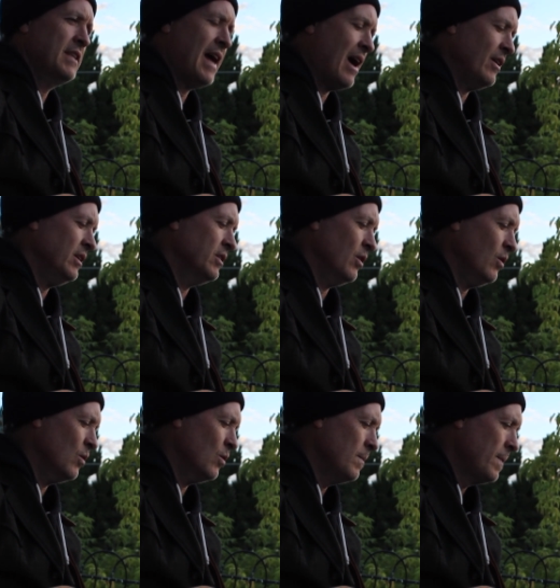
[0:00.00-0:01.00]
Now you
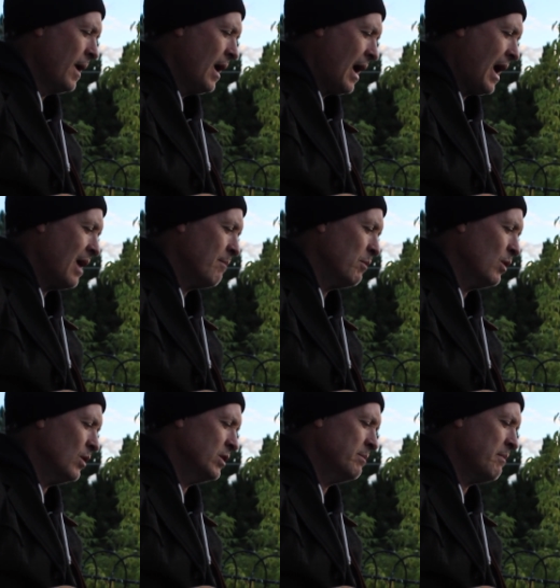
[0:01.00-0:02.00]
know I'm
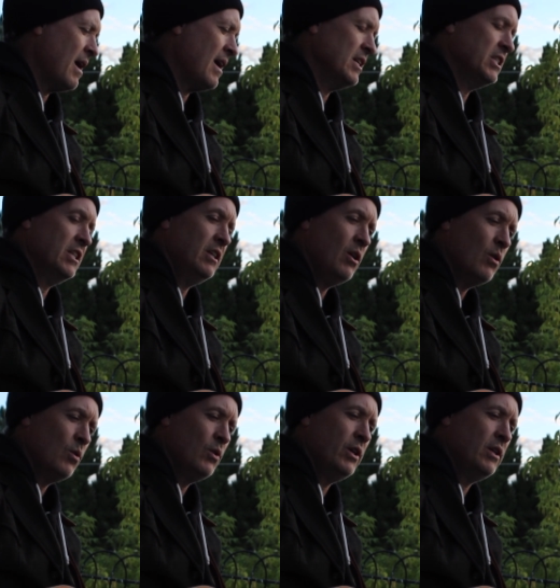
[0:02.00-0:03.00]
more
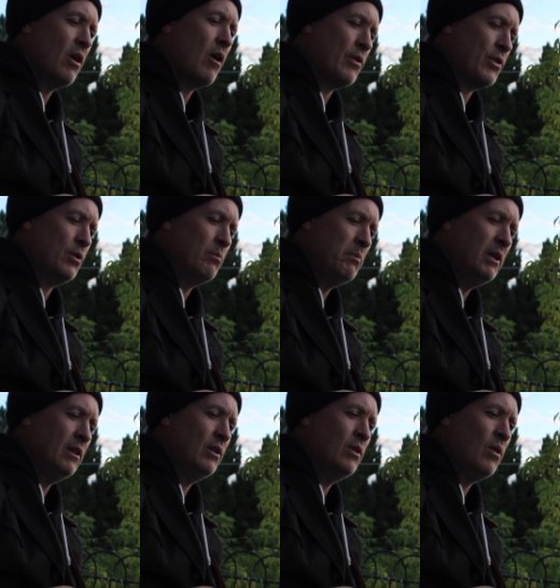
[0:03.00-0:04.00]
DiMaggio than Arthur
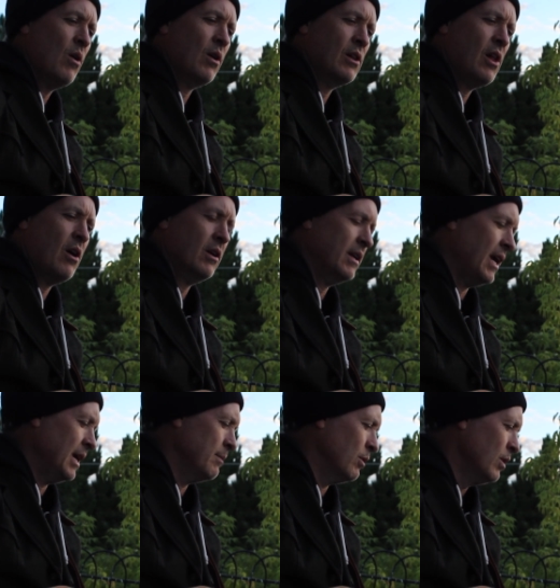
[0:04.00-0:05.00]
Miller or Clark
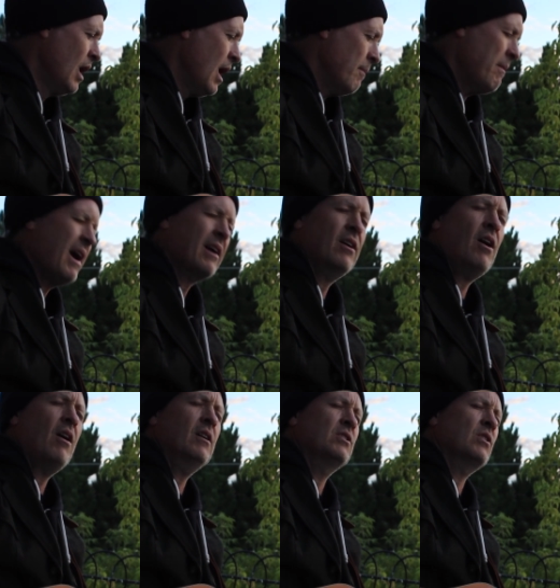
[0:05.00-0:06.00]
Gable. My
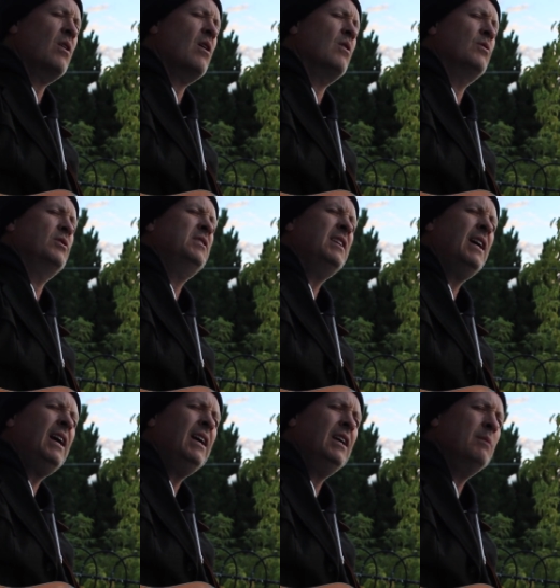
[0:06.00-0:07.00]
cards are on the
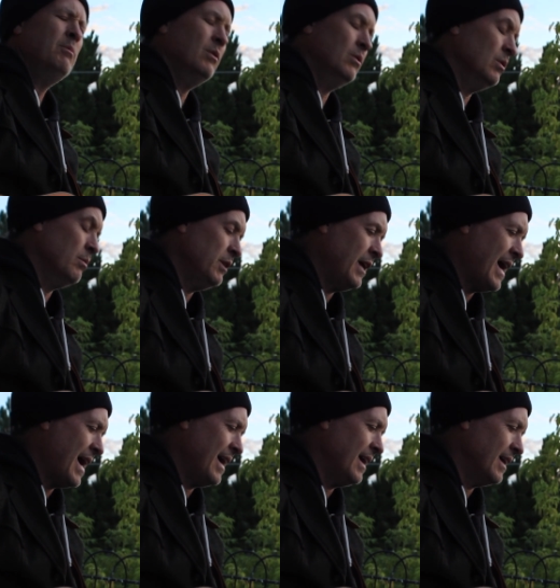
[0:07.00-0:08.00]
table, but
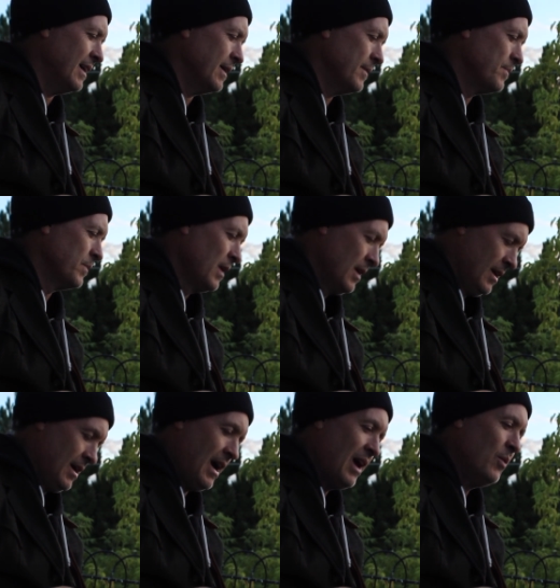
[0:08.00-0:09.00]

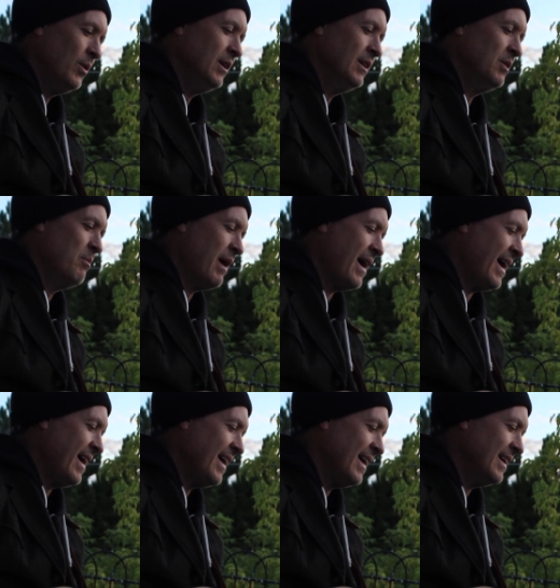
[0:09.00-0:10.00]
I will
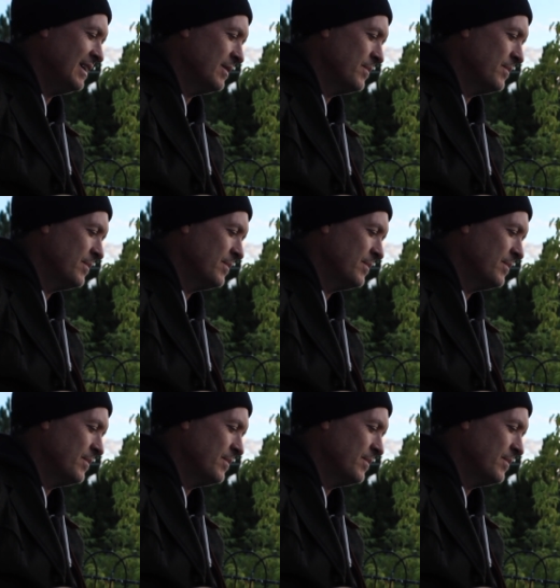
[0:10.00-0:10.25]
abide.